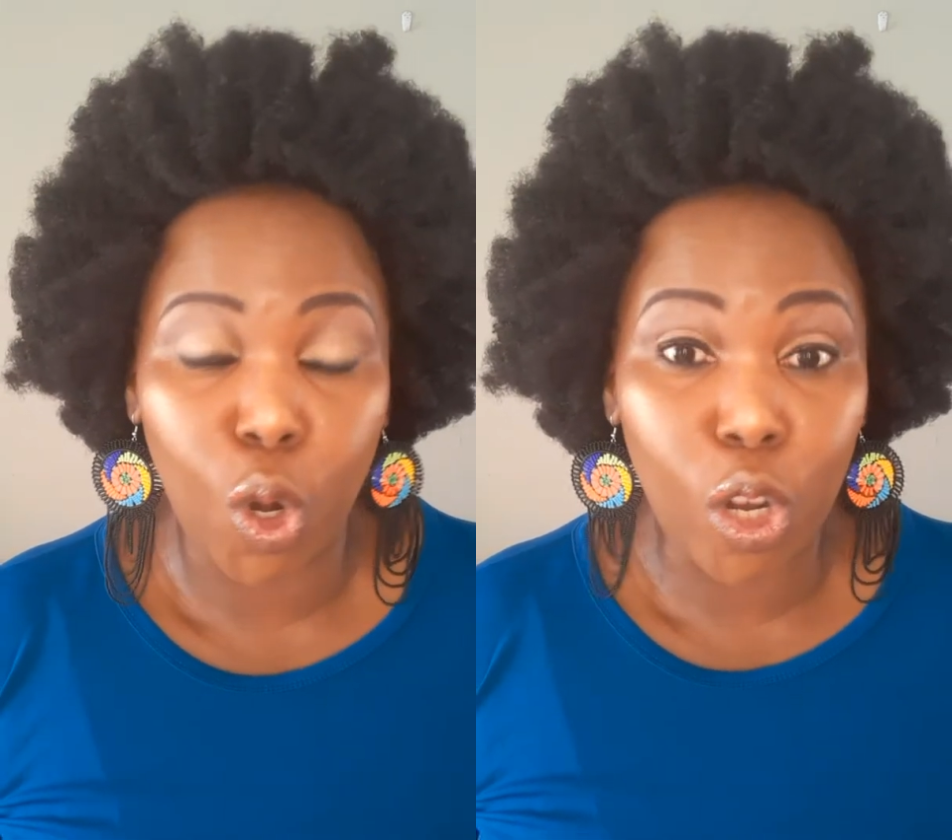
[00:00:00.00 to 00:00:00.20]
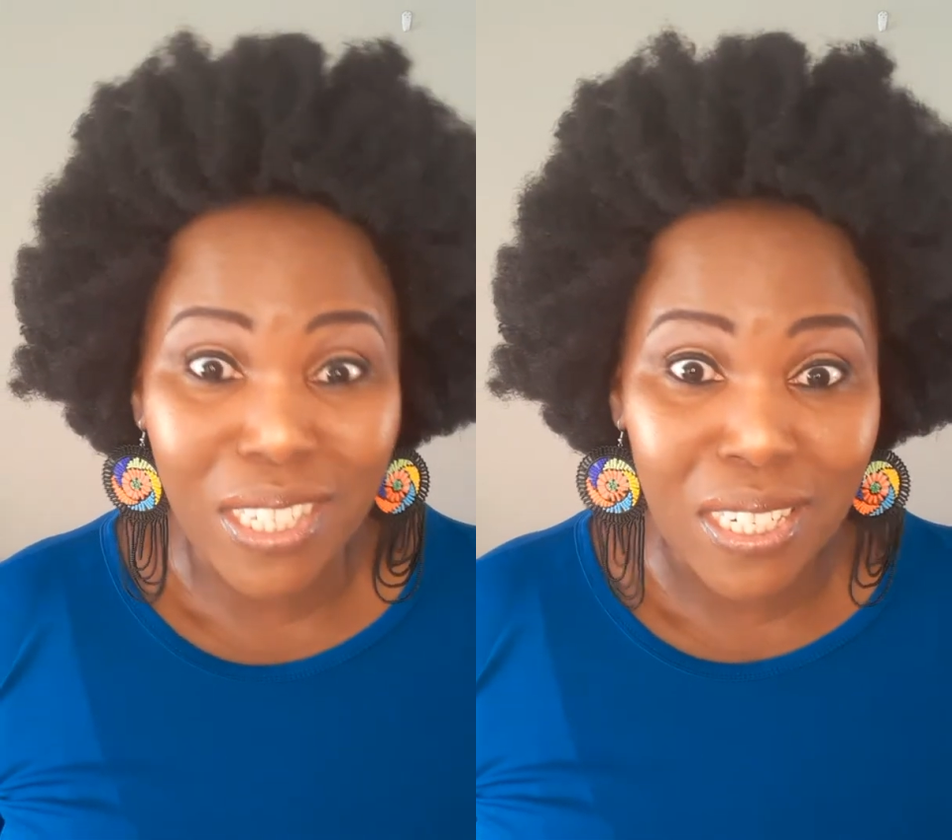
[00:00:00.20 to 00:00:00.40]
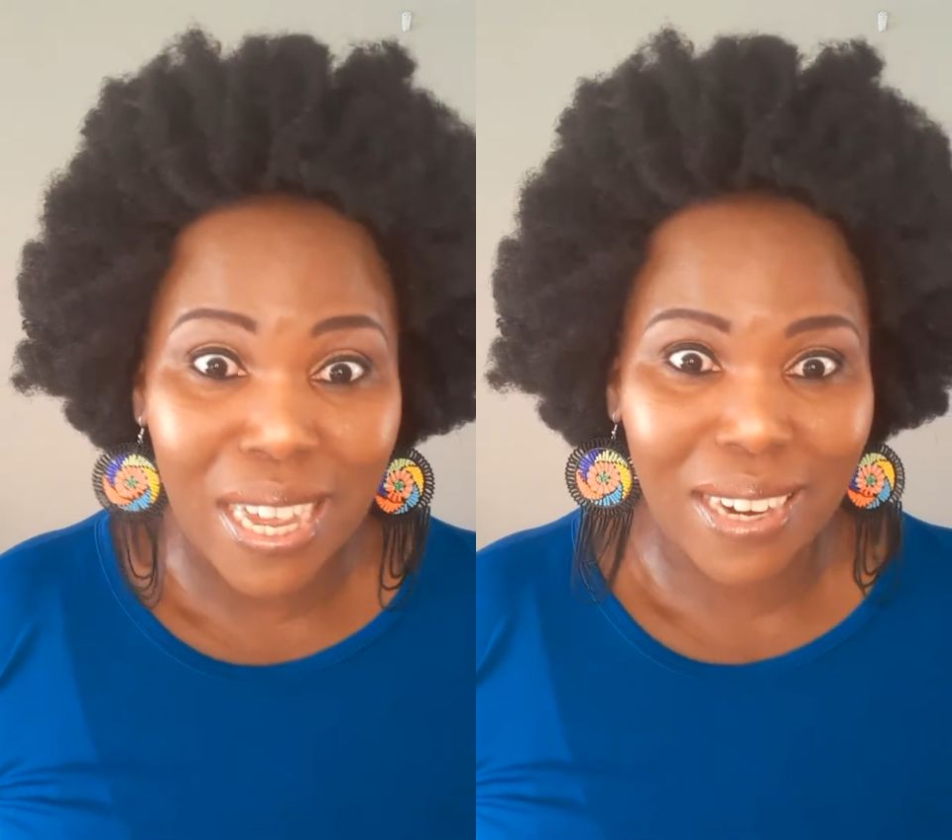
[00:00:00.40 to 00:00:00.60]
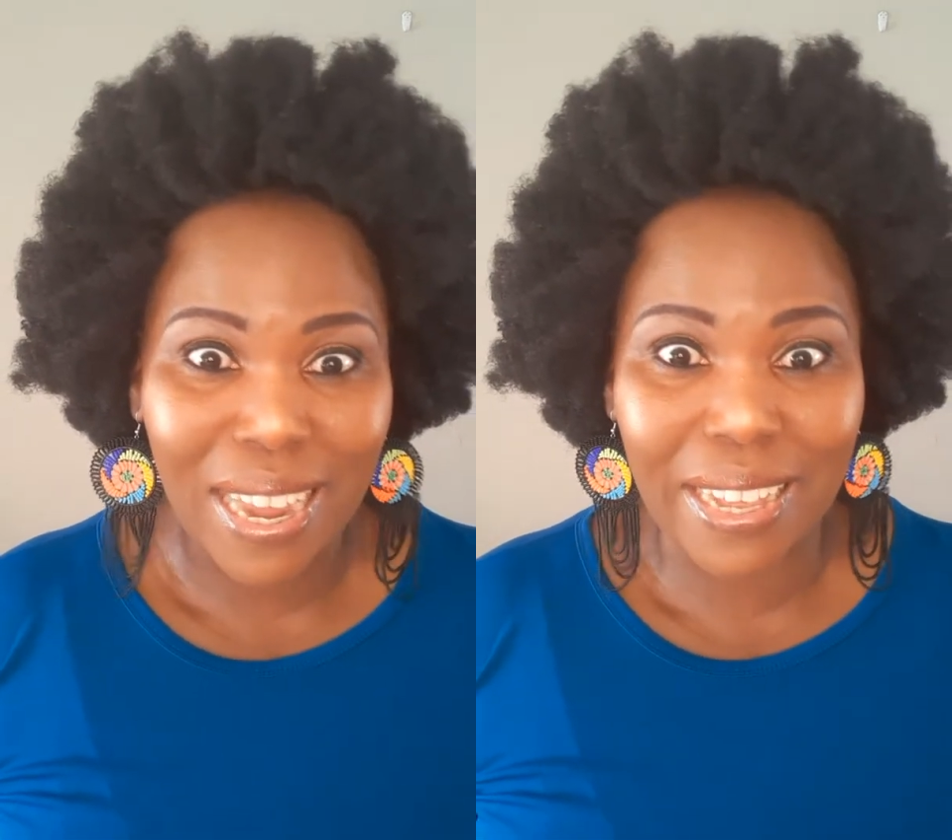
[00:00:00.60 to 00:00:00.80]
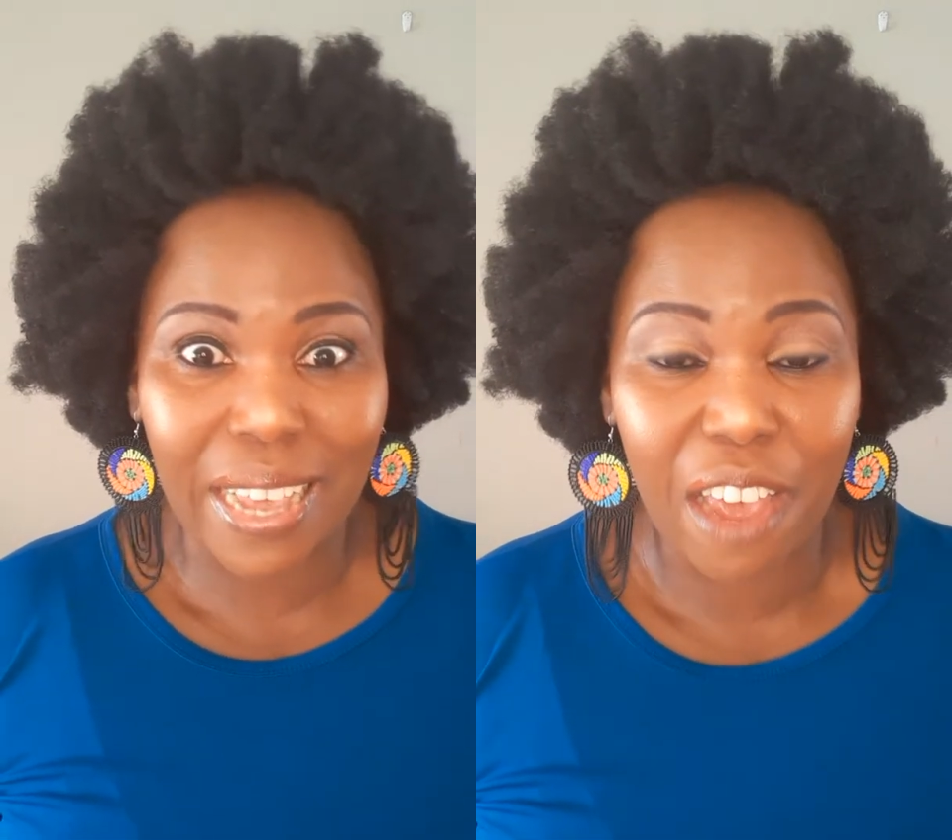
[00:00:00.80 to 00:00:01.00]
ordinary
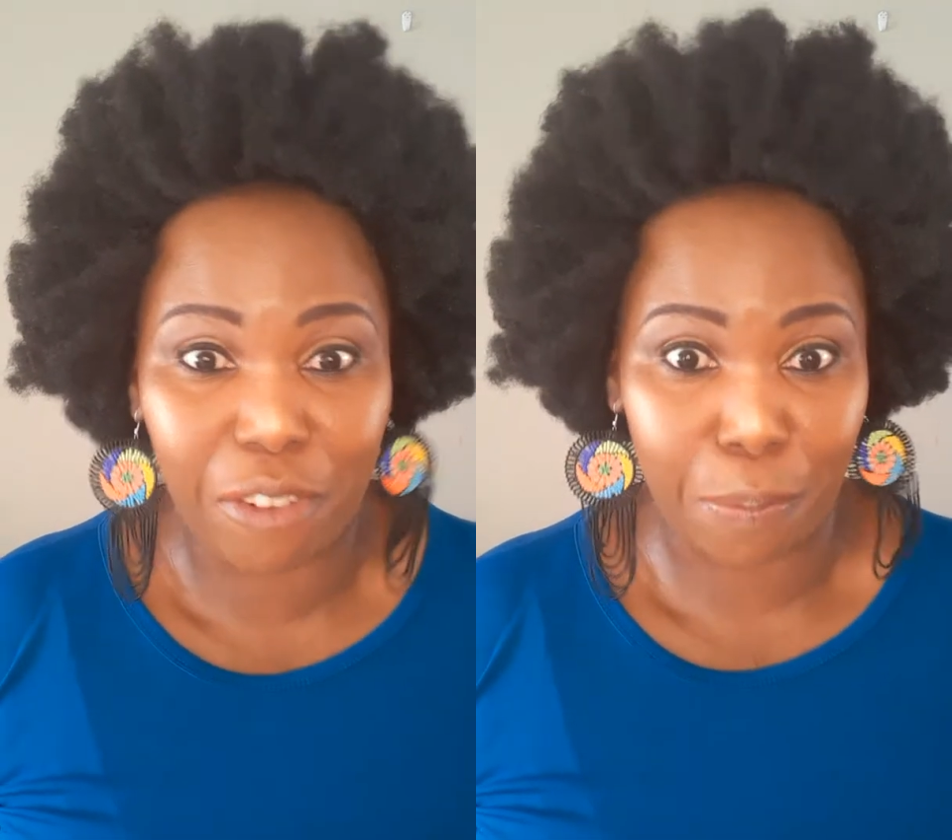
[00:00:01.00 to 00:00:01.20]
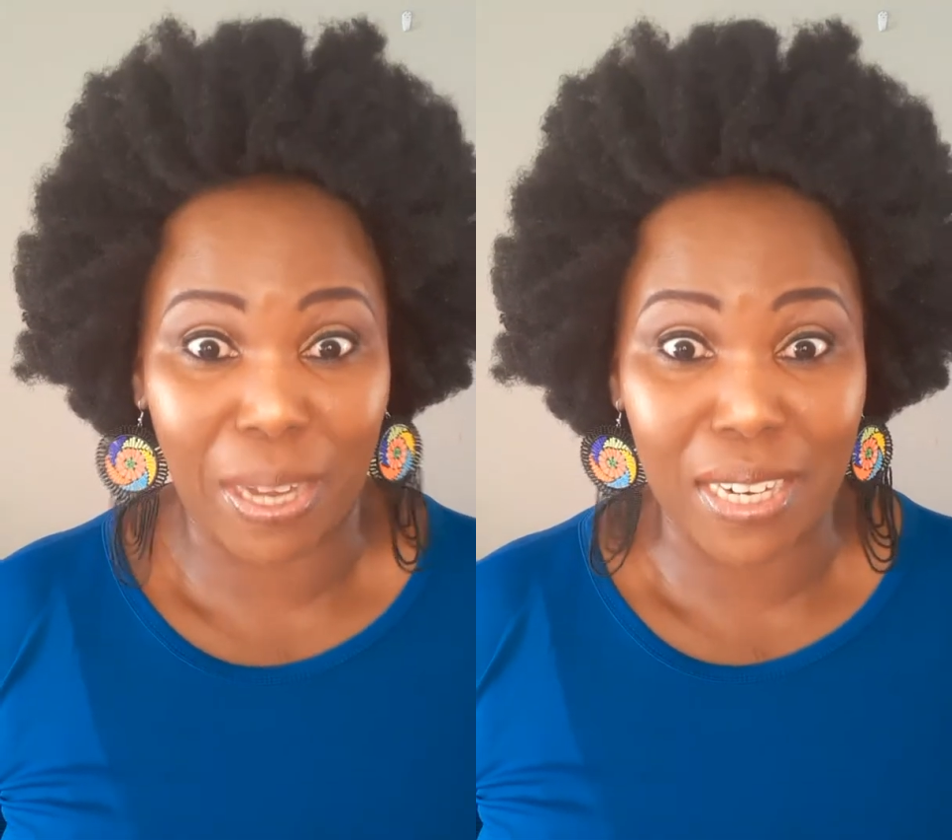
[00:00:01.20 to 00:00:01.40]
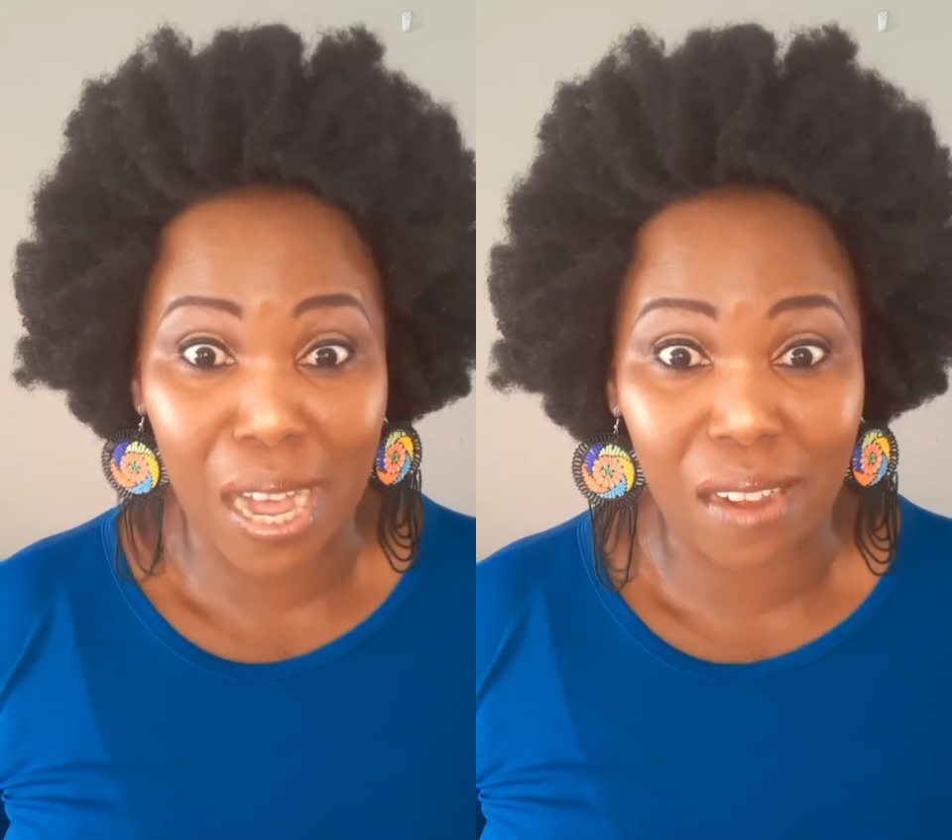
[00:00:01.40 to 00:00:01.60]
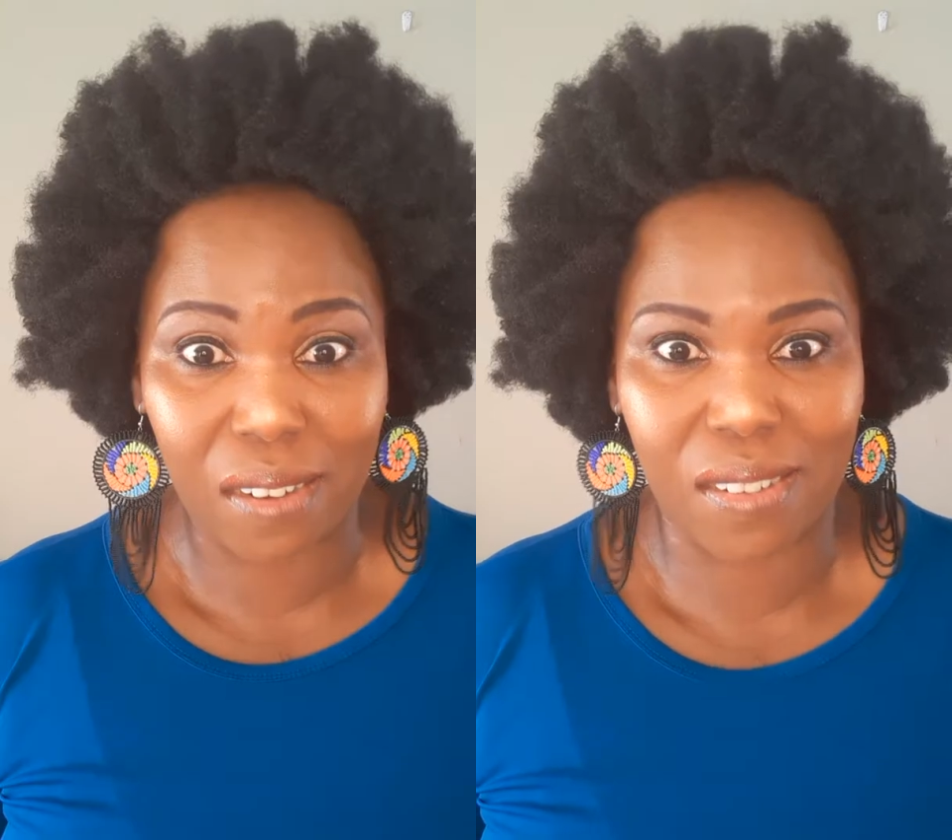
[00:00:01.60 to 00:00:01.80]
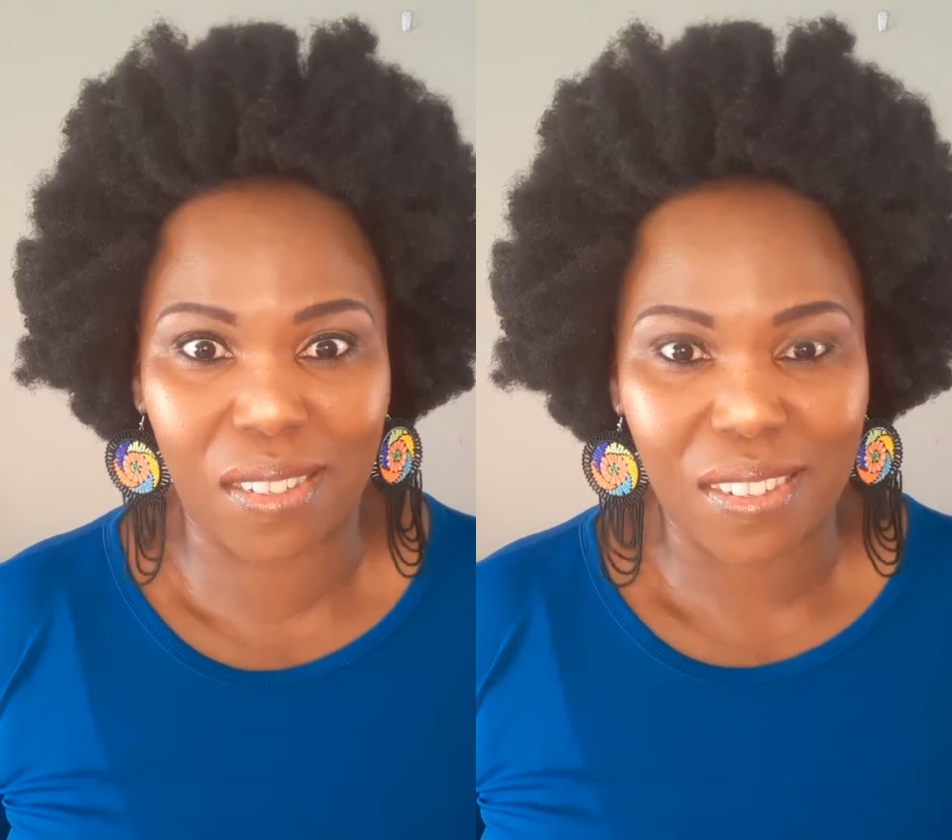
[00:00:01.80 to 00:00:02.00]
like everybody
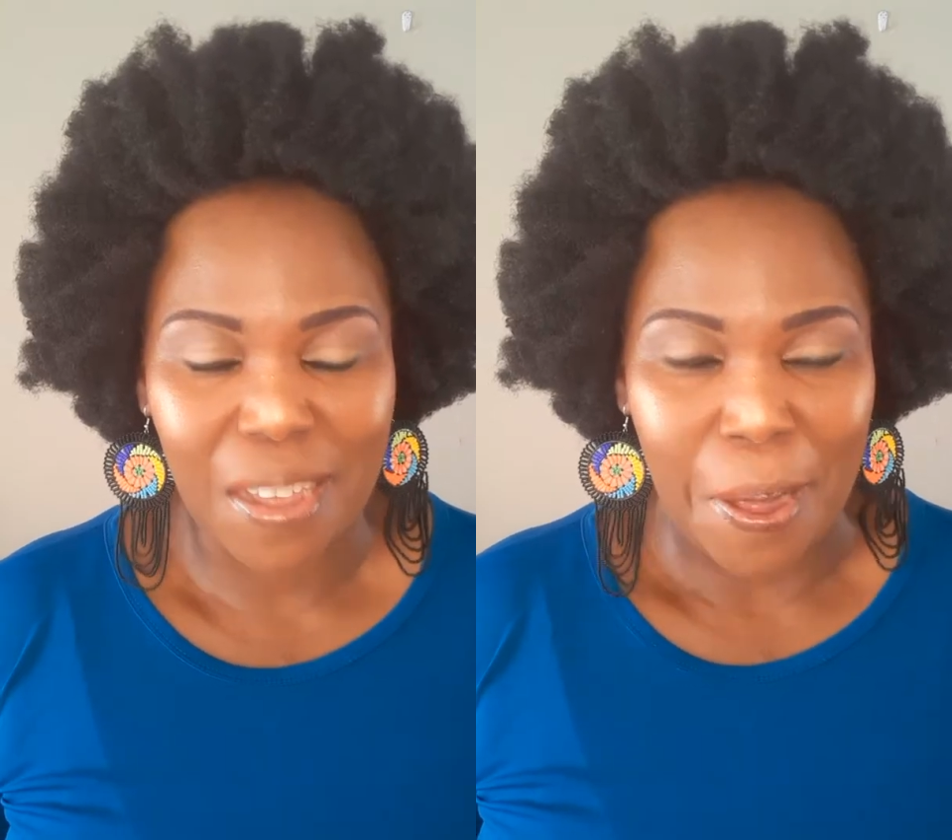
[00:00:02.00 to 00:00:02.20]
else.